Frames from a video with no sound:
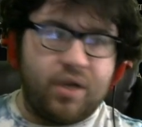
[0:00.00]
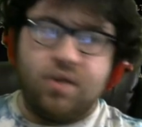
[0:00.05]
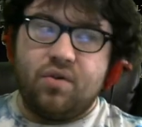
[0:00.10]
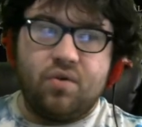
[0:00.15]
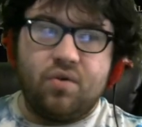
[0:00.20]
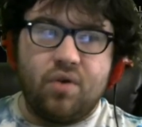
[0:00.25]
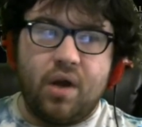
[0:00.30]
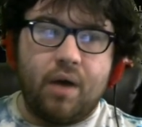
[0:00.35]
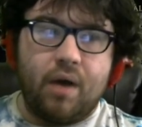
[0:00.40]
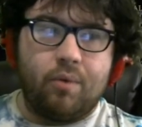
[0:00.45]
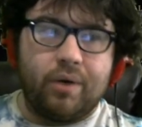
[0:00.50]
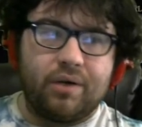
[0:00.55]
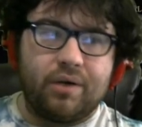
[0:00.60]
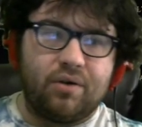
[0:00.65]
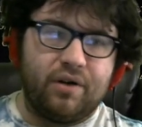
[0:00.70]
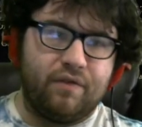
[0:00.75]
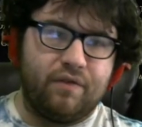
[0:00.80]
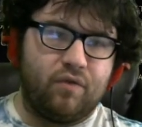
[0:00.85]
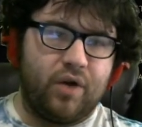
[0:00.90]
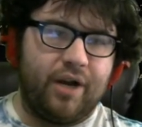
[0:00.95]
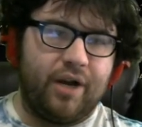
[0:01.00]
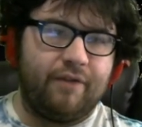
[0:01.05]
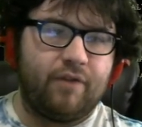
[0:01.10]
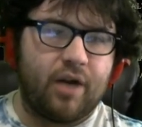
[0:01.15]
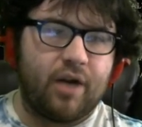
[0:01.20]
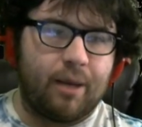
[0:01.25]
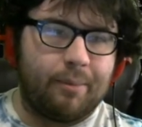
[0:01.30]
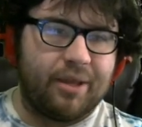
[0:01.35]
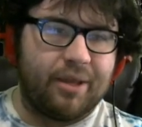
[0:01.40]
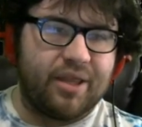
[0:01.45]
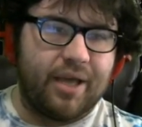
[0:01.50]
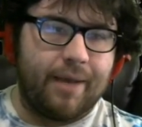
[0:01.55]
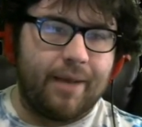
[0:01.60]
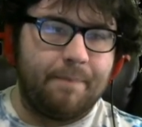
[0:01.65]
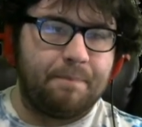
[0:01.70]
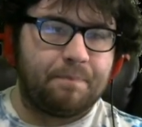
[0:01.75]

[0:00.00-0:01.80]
You do not want crit avoid. I forgot about that.